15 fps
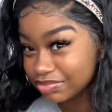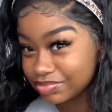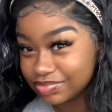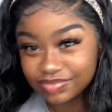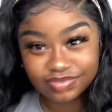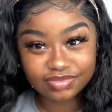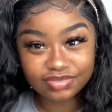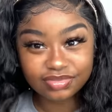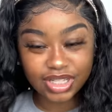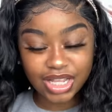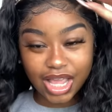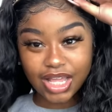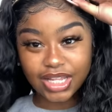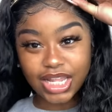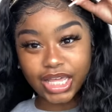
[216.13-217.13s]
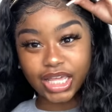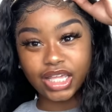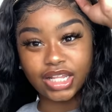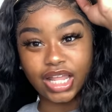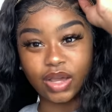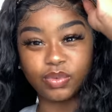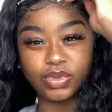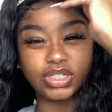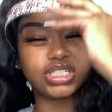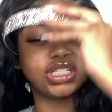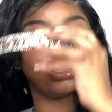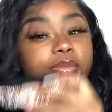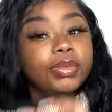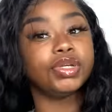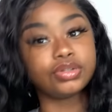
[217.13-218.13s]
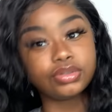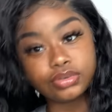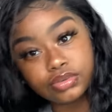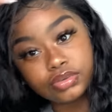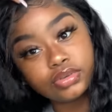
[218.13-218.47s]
No, I like it like when it's in the middle.